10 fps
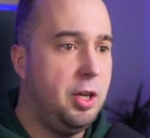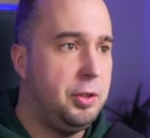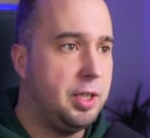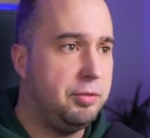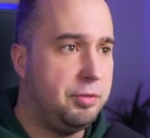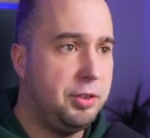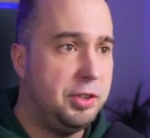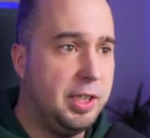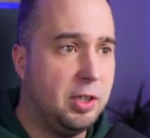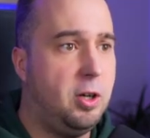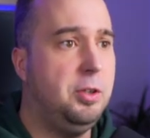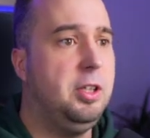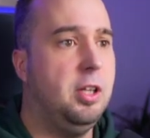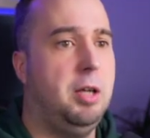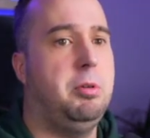You can find here all the
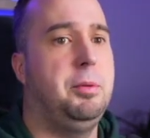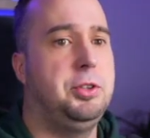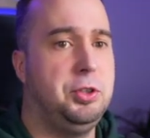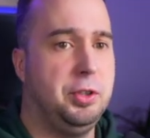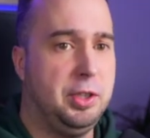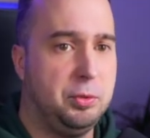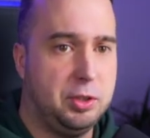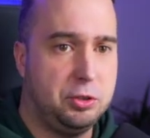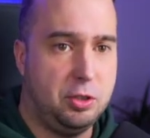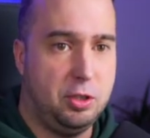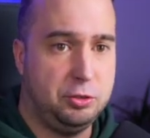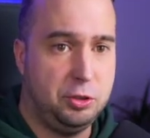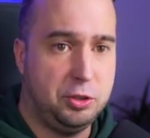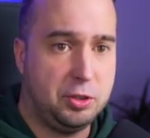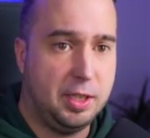libraries that you need to install. So
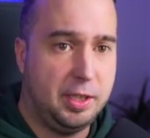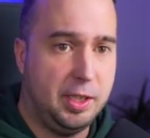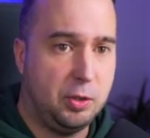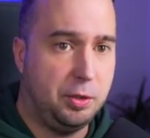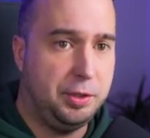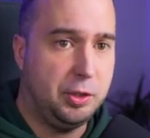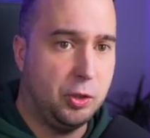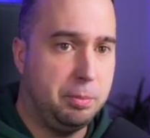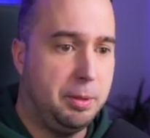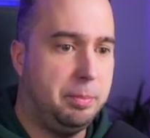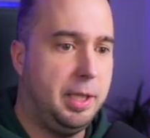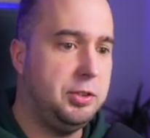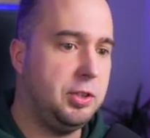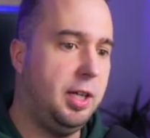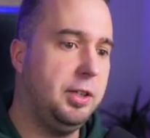just click here on the copy
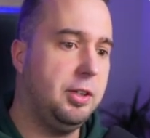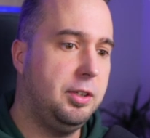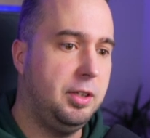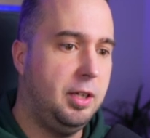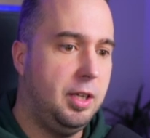paste icon,